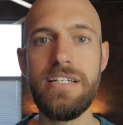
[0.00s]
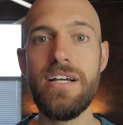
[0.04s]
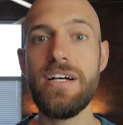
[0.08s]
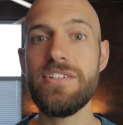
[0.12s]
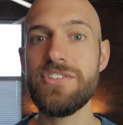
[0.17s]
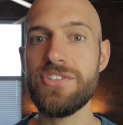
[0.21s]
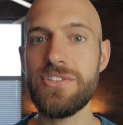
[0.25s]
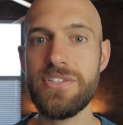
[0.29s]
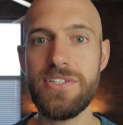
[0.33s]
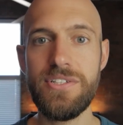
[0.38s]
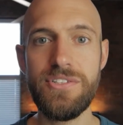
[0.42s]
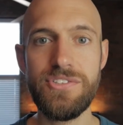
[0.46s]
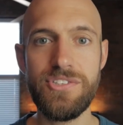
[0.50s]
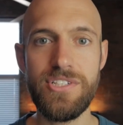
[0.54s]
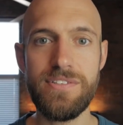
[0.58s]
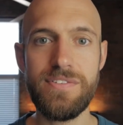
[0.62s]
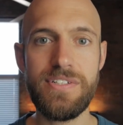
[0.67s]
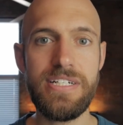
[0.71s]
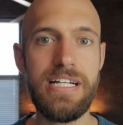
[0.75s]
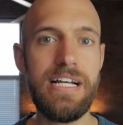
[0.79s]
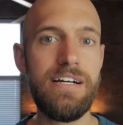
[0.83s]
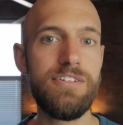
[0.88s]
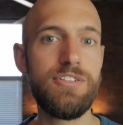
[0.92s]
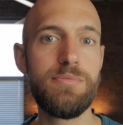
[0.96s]
He also goes
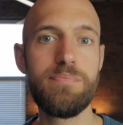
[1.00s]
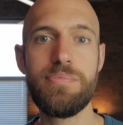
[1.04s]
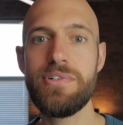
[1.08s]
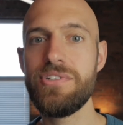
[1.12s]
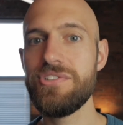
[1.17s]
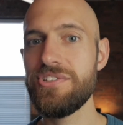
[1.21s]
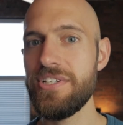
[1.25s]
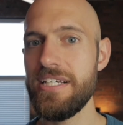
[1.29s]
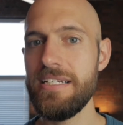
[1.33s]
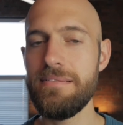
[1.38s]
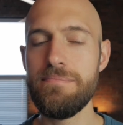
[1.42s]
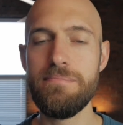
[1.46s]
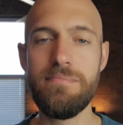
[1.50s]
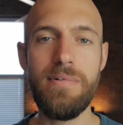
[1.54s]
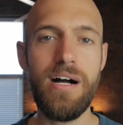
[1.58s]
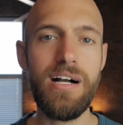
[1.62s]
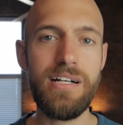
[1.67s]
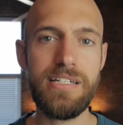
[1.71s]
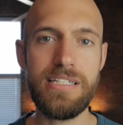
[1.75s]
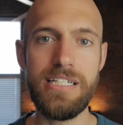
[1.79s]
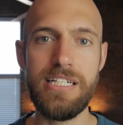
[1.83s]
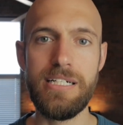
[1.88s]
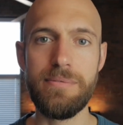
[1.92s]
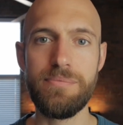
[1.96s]
over how to present
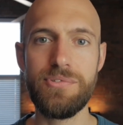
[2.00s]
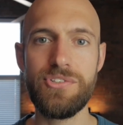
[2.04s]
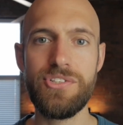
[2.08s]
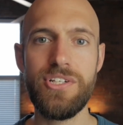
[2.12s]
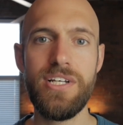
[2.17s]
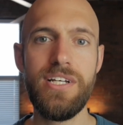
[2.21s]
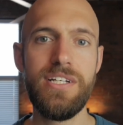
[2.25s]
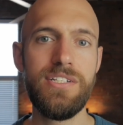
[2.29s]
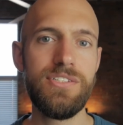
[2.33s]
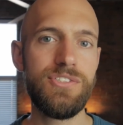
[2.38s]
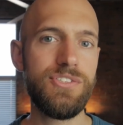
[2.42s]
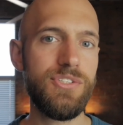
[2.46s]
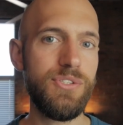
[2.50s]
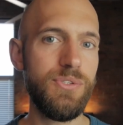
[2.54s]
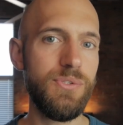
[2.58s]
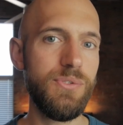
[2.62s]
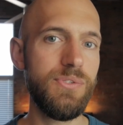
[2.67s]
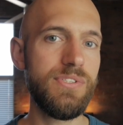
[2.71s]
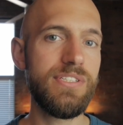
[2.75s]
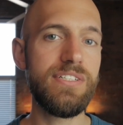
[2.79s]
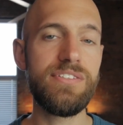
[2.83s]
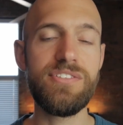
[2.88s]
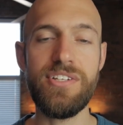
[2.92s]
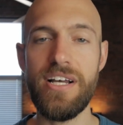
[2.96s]
mockups
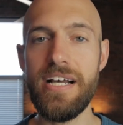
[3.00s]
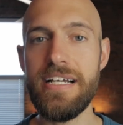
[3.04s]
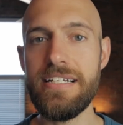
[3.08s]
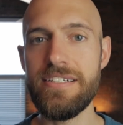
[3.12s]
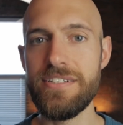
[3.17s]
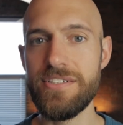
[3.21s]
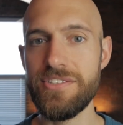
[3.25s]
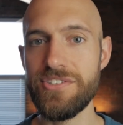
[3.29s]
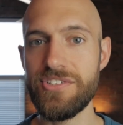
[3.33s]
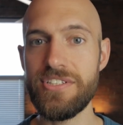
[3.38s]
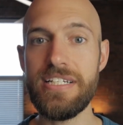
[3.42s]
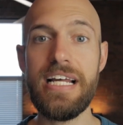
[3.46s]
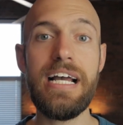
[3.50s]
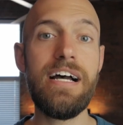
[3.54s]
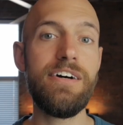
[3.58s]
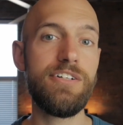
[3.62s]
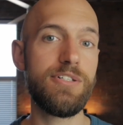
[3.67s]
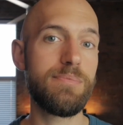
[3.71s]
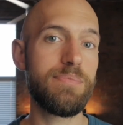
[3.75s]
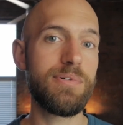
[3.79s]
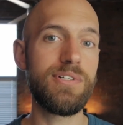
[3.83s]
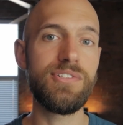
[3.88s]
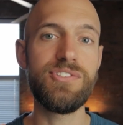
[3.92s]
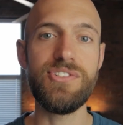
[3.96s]
to designers and how
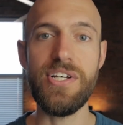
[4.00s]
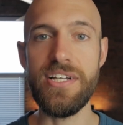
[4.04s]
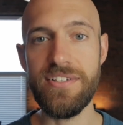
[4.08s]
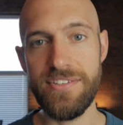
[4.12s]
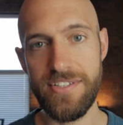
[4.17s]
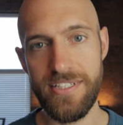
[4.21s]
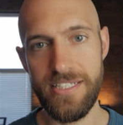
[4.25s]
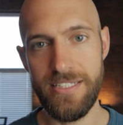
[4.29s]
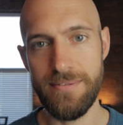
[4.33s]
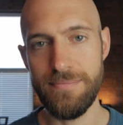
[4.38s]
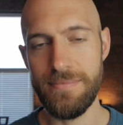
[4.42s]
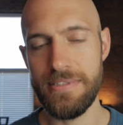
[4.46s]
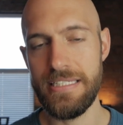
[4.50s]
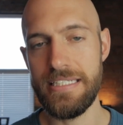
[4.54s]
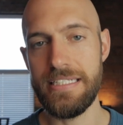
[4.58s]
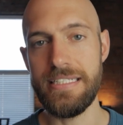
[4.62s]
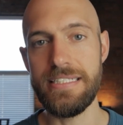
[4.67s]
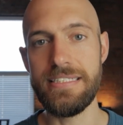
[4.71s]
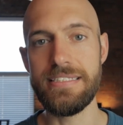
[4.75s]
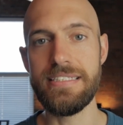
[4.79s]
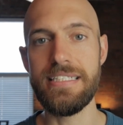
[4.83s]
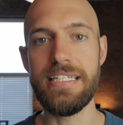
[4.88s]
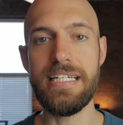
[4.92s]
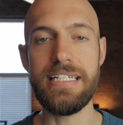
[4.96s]
to present them in
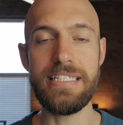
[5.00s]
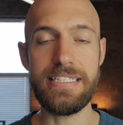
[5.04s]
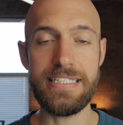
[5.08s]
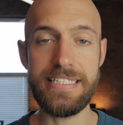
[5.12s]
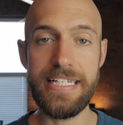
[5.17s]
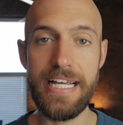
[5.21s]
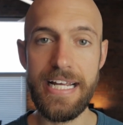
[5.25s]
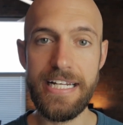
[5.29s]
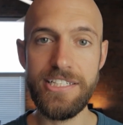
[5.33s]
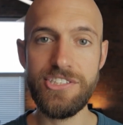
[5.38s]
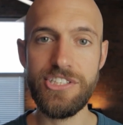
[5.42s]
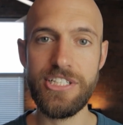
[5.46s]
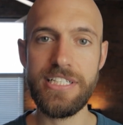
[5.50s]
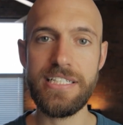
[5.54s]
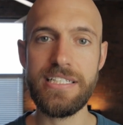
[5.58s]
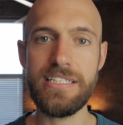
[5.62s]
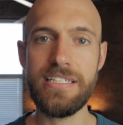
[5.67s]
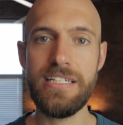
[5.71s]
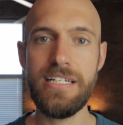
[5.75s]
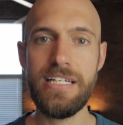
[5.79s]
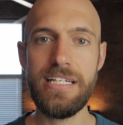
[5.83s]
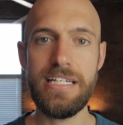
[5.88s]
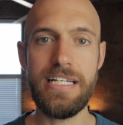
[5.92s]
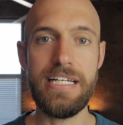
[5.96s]
an
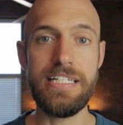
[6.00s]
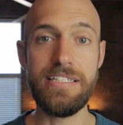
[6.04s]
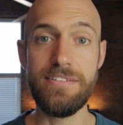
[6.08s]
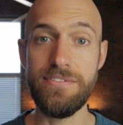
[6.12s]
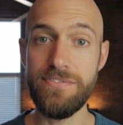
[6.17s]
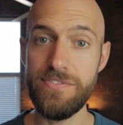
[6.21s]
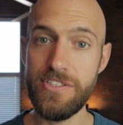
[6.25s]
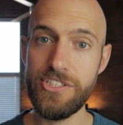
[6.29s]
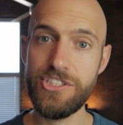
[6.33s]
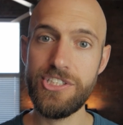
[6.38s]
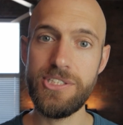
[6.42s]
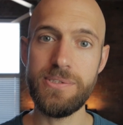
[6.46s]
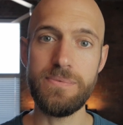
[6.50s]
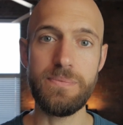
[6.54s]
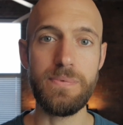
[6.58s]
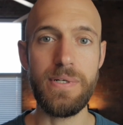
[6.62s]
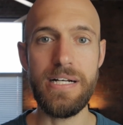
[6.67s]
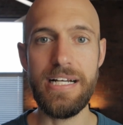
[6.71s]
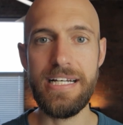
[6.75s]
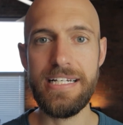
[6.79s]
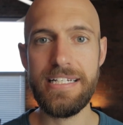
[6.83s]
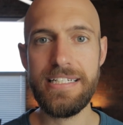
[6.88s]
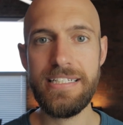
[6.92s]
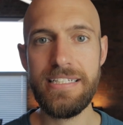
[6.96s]
engaging and efficient
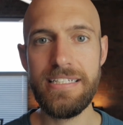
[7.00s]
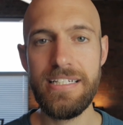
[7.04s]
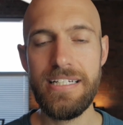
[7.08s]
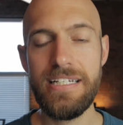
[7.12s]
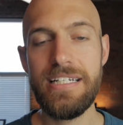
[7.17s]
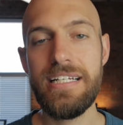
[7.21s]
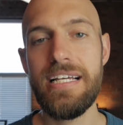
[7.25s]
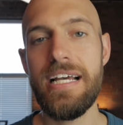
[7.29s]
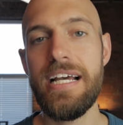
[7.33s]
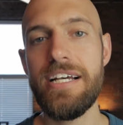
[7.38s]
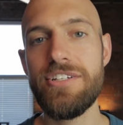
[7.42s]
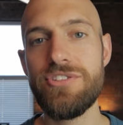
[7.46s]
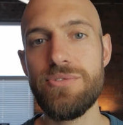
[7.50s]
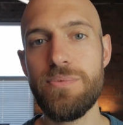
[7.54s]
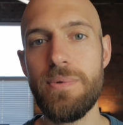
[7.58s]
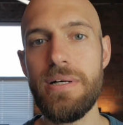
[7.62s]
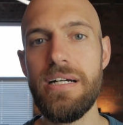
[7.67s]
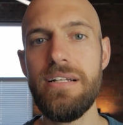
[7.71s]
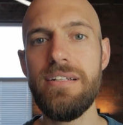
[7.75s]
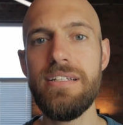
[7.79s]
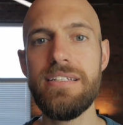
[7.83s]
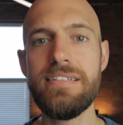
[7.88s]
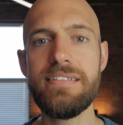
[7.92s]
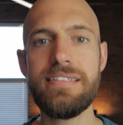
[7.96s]
way, as
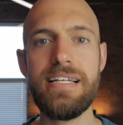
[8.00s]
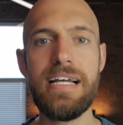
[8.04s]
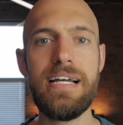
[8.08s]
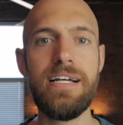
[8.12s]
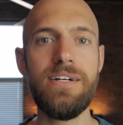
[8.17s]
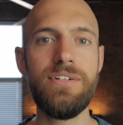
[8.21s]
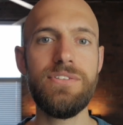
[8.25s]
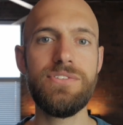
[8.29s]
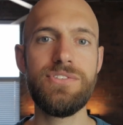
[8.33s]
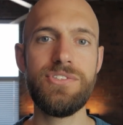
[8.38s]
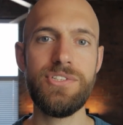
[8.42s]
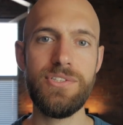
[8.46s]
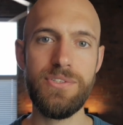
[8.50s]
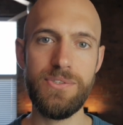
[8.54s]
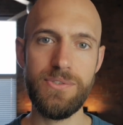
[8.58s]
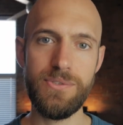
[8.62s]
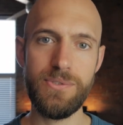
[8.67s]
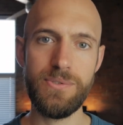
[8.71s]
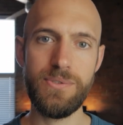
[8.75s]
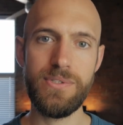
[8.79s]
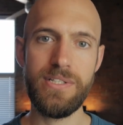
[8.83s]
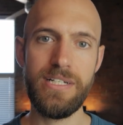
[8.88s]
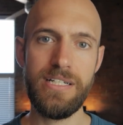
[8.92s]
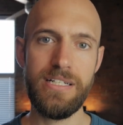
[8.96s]
well as how
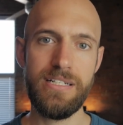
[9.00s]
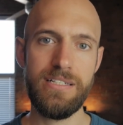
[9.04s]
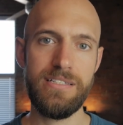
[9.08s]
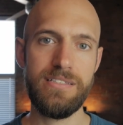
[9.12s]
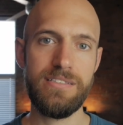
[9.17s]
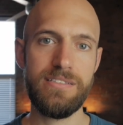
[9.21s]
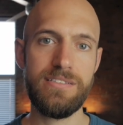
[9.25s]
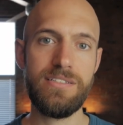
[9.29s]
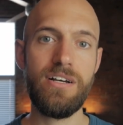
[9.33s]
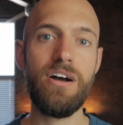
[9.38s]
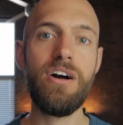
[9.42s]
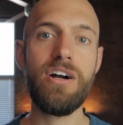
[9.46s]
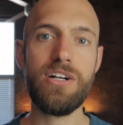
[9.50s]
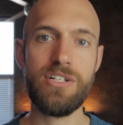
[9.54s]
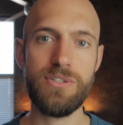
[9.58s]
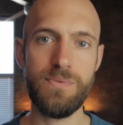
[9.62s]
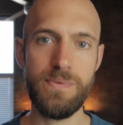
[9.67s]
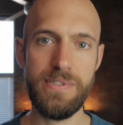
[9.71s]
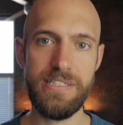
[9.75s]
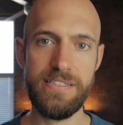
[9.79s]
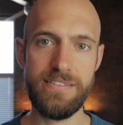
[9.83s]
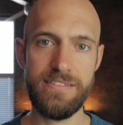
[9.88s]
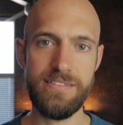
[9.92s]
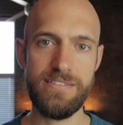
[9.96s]
to talk
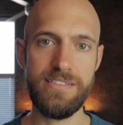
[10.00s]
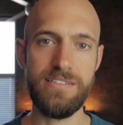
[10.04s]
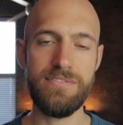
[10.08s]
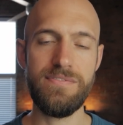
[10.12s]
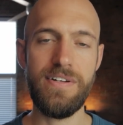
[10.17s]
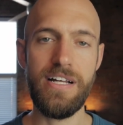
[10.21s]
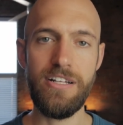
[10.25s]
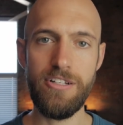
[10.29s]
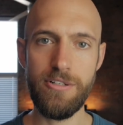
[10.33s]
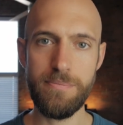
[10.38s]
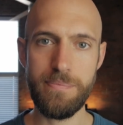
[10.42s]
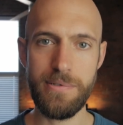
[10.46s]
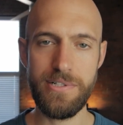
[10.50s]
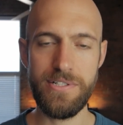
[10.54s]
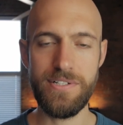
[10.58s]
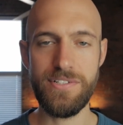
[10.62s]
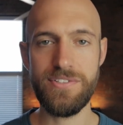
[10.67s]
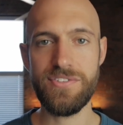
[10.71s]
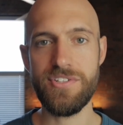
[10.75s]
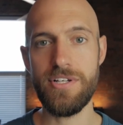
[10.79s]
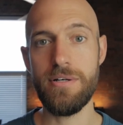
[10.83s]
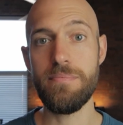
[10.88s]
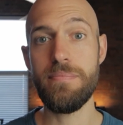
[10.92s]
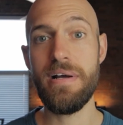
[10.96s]
with
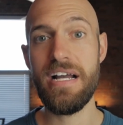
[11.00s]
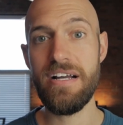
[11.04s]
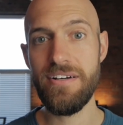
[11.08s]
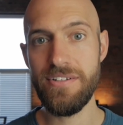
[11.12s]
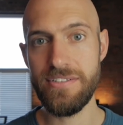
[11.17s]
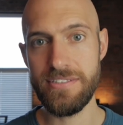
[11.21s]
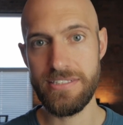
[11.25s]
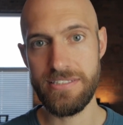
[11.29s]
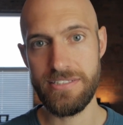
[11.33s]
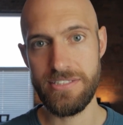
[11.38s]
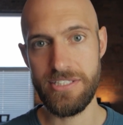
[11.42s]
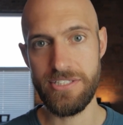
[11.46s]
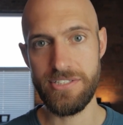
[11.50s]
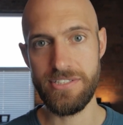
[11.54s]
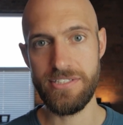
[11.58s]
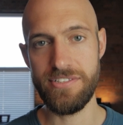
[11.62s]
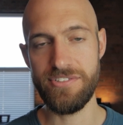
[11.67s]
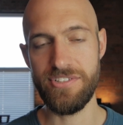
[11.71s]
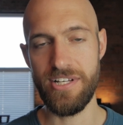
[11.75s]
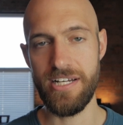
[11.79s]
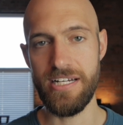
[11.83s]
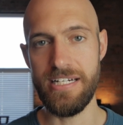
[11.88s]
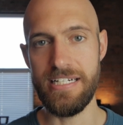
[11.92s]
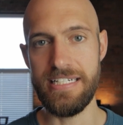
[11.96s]
developers about your
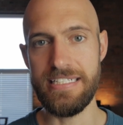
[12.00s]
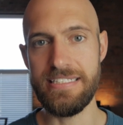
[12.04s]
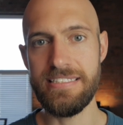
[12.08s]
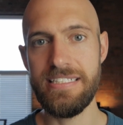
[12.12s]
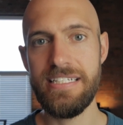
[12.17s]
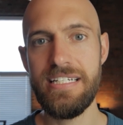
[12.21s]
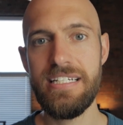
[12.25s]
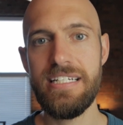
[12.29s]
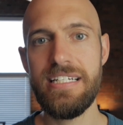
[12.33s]
design